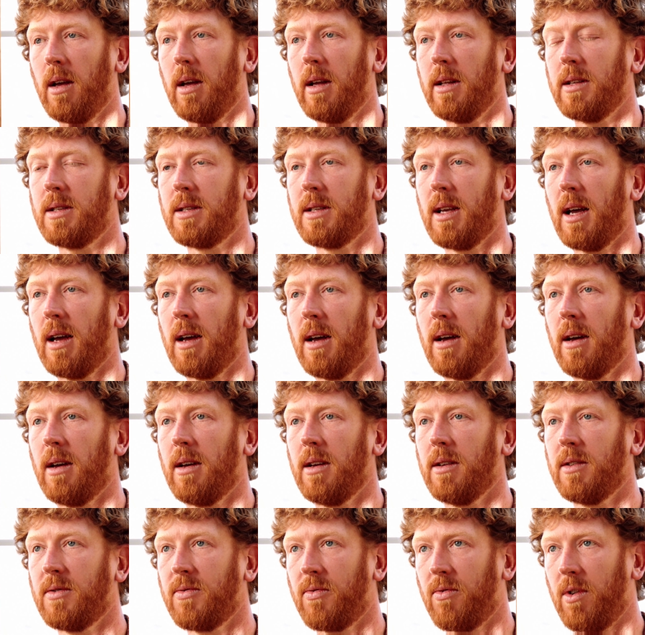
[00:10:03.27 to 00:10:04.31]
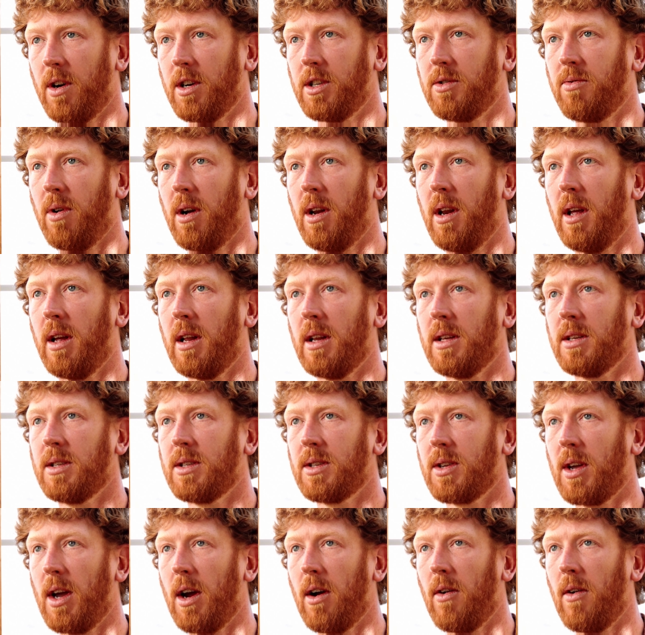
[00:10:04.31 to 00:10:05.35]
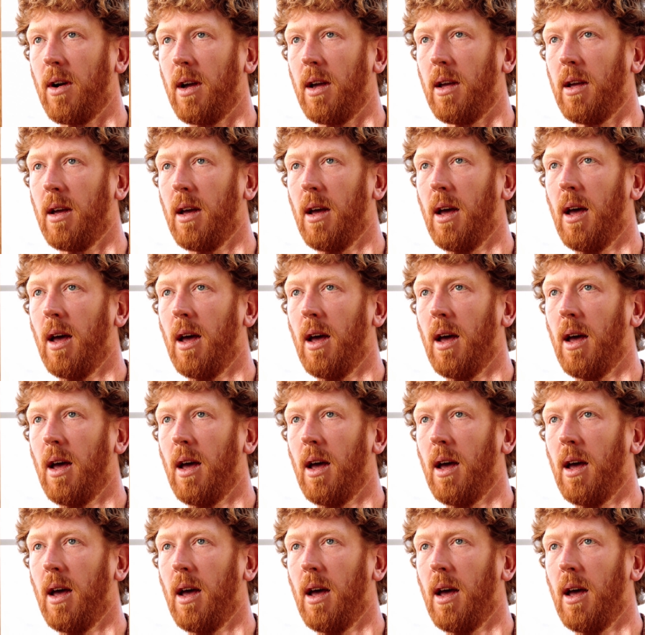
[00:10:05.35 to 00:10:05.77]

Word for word: It's, uh, it's frustrating and it's scary.